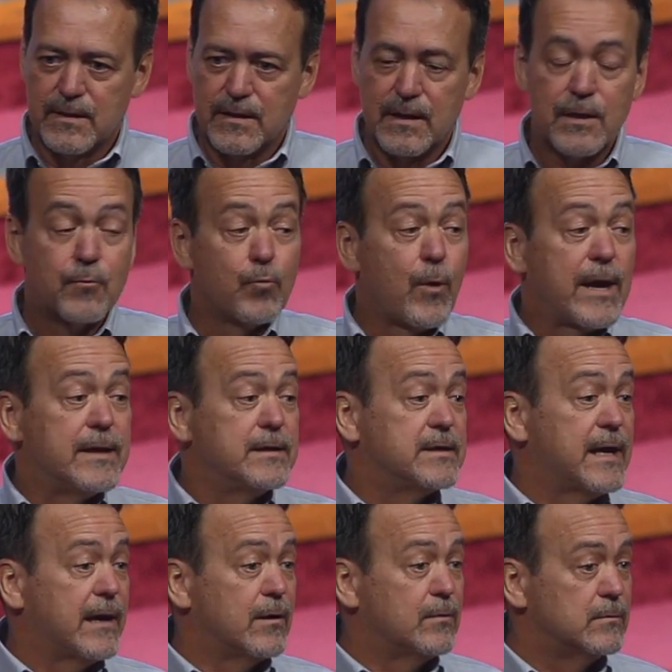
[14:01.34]
and write
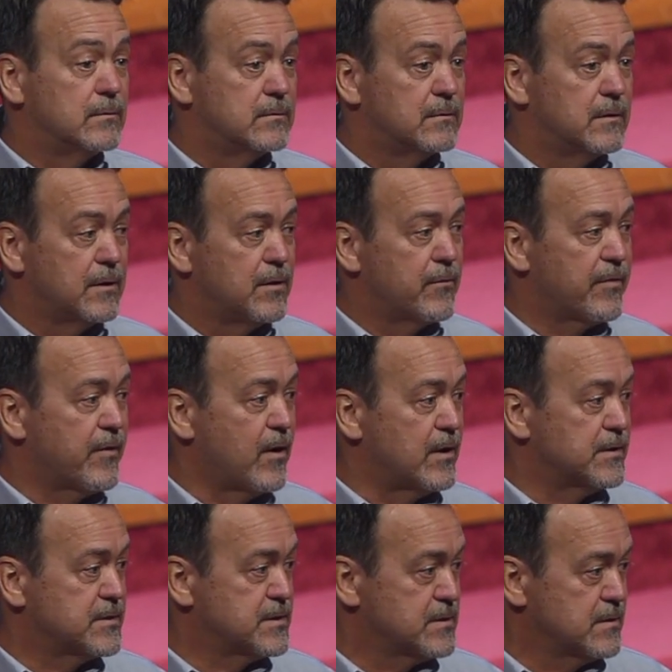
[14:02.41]
down your thoughts.